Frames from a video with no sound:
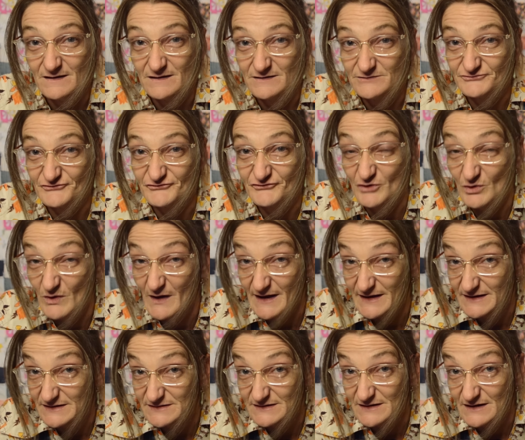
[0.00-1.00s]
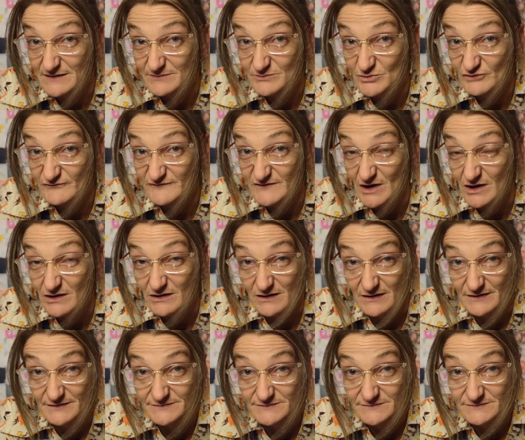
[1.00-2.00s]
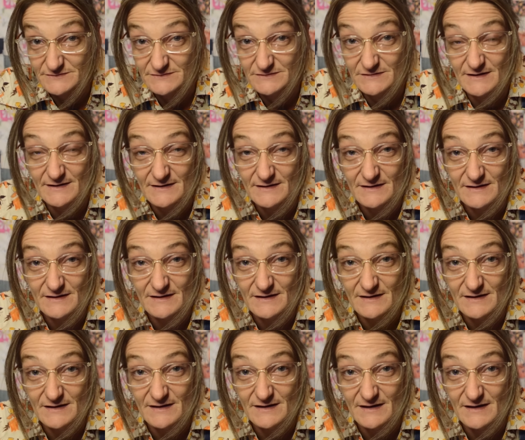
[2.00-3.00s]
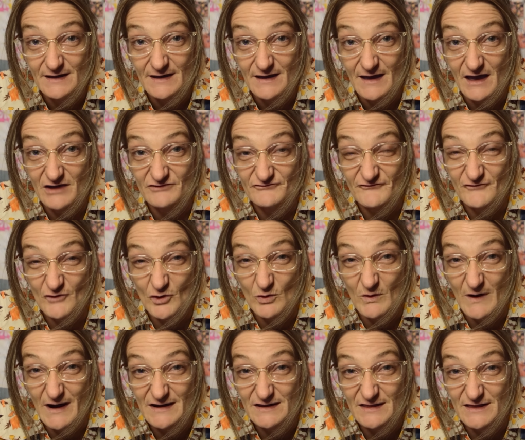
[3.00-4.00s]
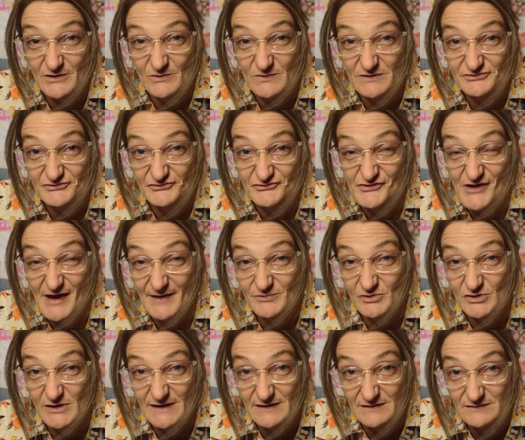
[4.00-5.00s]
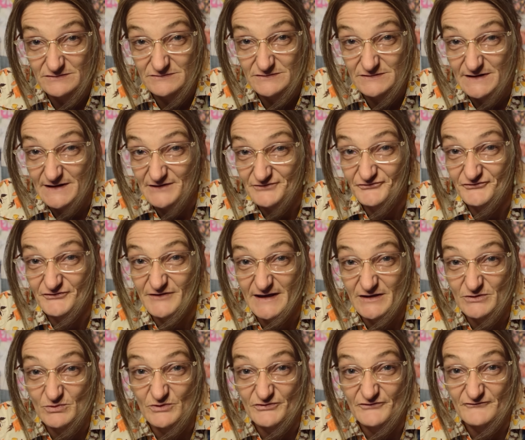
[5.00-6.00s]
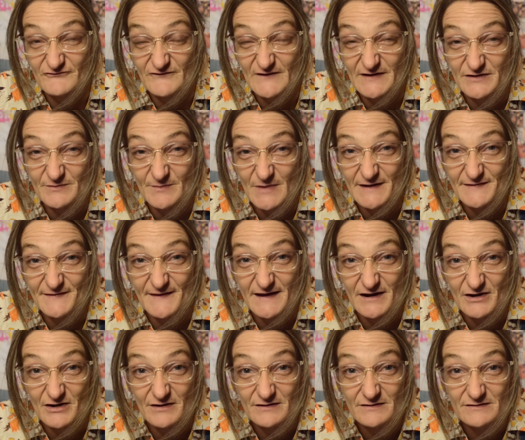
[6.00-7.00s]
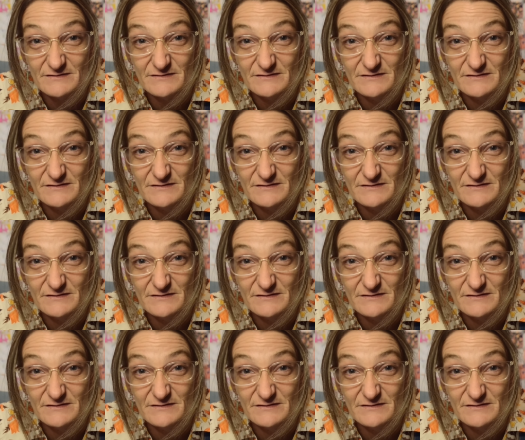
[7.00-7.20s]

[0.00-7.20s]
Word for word: And so I ended up moving on. And for a while I went to Chapel Hill, and I stayed with a friend of mine there.